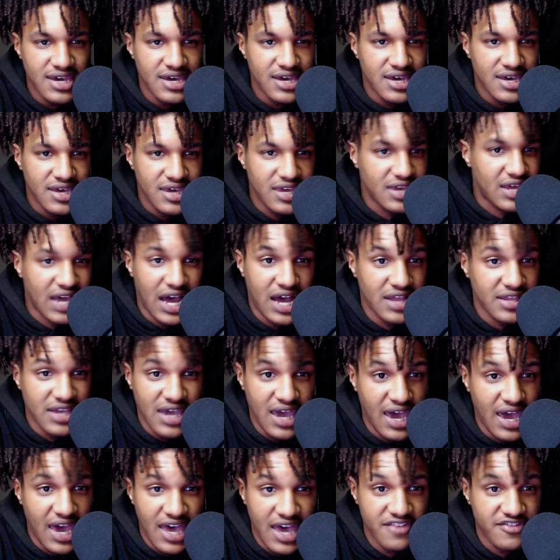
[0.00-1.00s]
he kind of
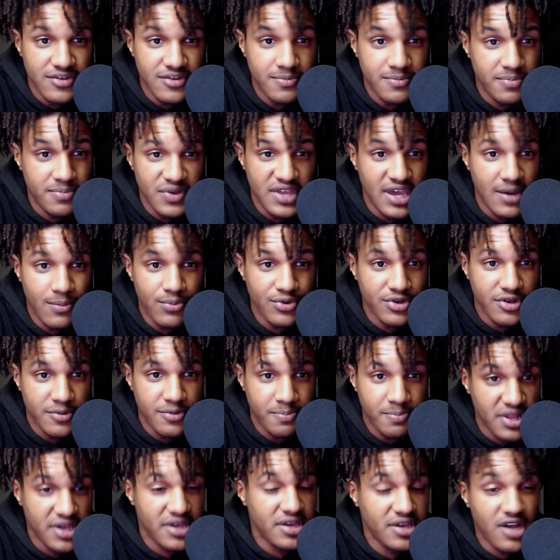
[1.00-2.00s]
hasn't been able to
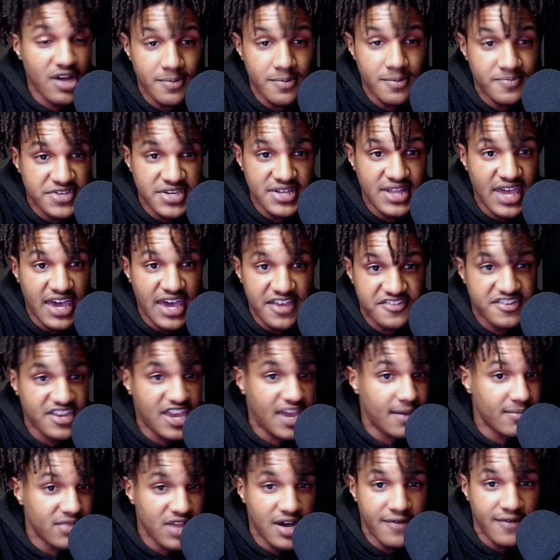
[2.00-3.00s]
play up to that
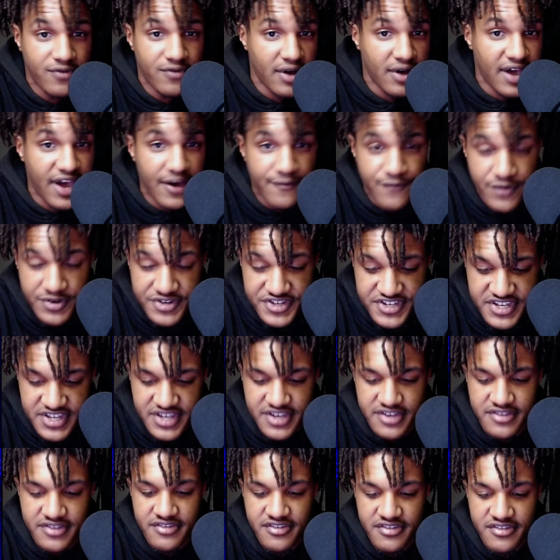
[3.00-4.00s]
same level ever
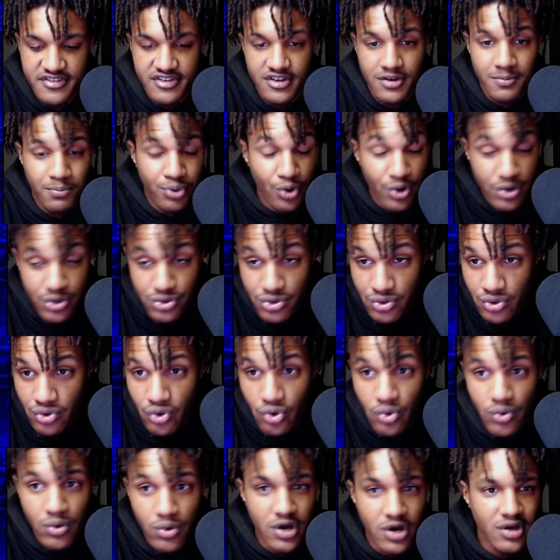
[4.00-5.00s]
since. Puka
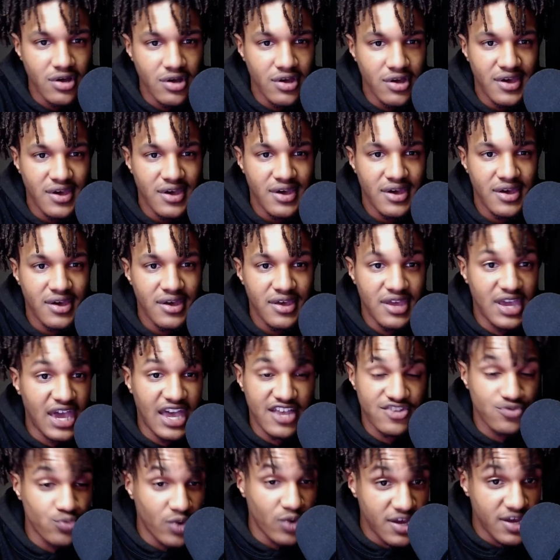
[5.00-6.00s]
Nacua, he
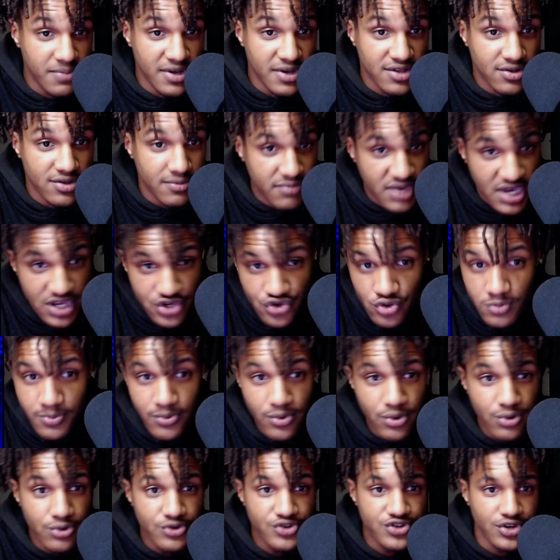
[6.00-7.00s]
has way better
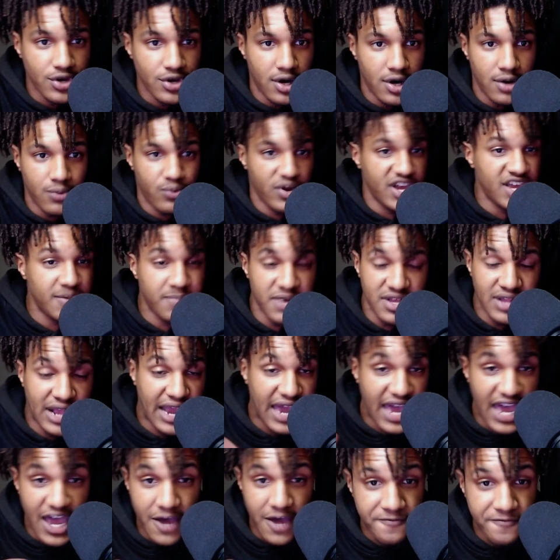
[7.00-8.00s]
measurables, a way better
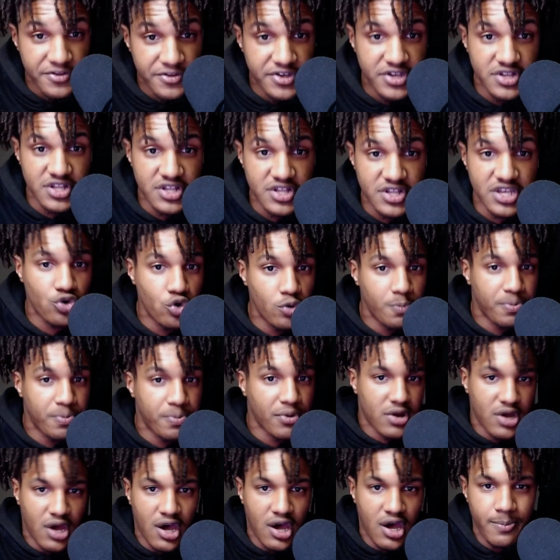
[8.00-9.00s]
athlete than Cooper
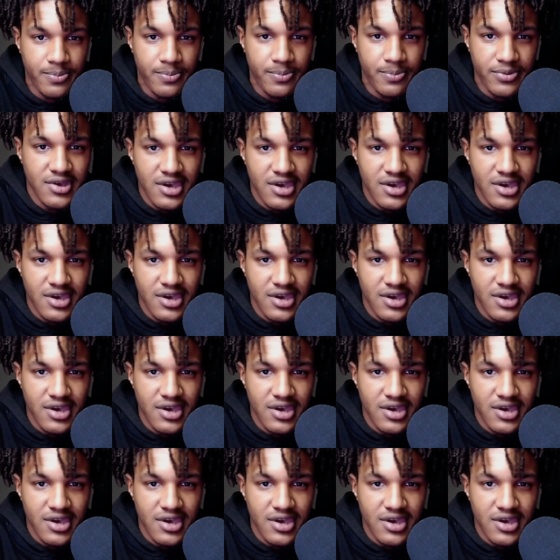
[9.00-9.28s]
Kupp.